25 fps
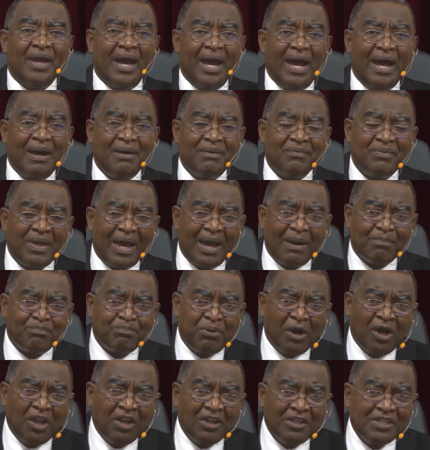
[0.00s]

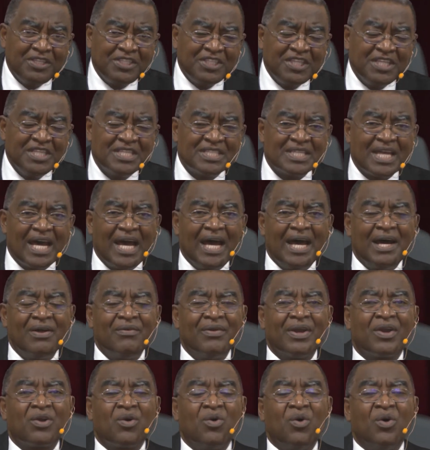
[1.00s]
apologies are
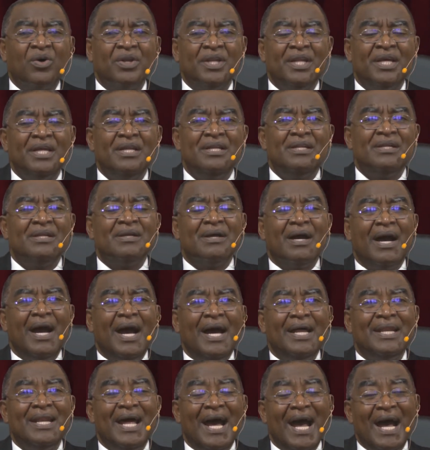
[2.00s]
recorded,
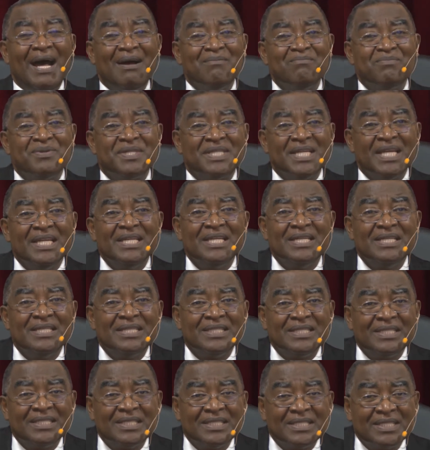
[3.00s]
and
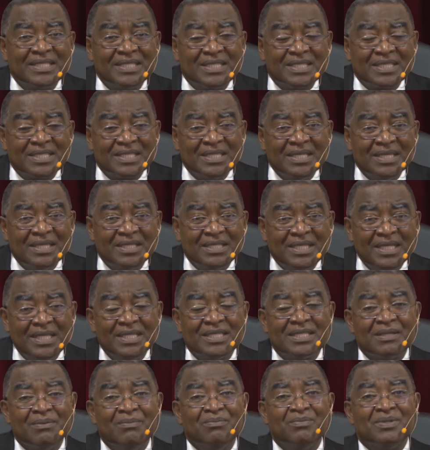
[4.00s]

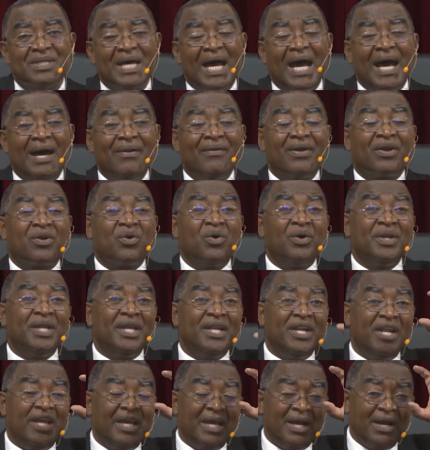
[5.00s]
absenteeisms are
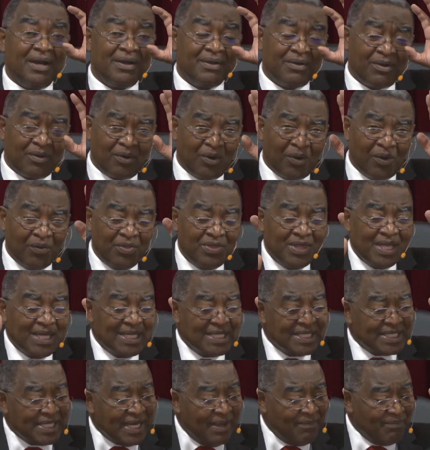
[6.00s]
recorded on the
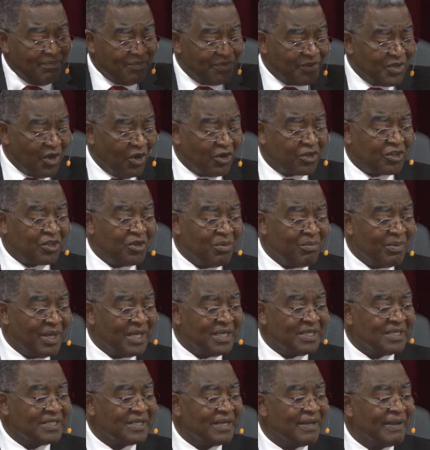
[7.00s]
same
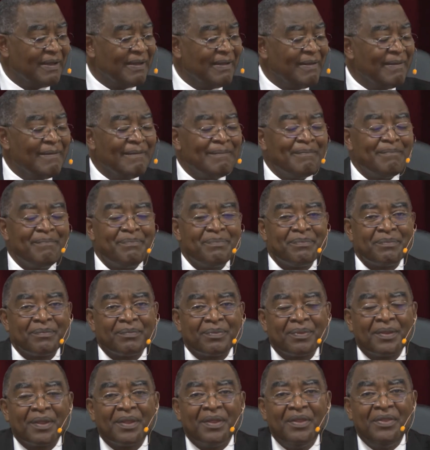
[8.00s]
document.
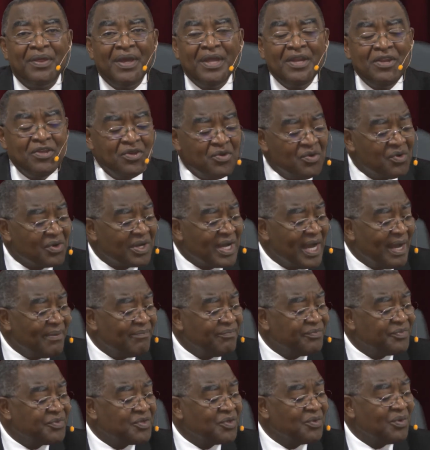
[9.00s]
Then you
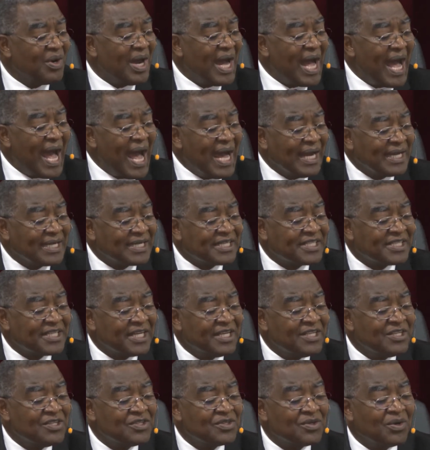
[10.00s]
come to
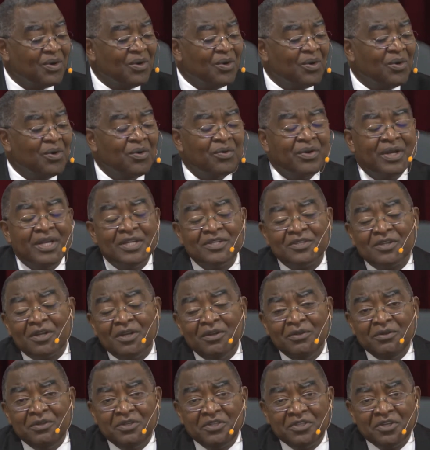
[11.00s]
actions or
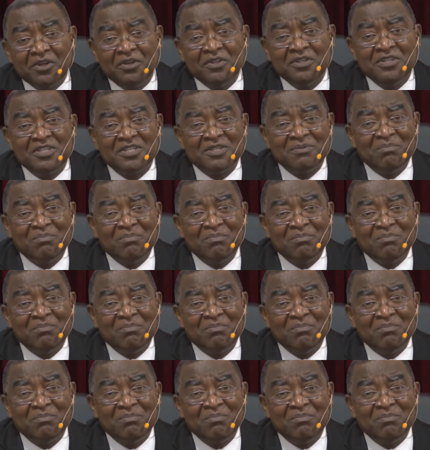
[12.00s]
resolutions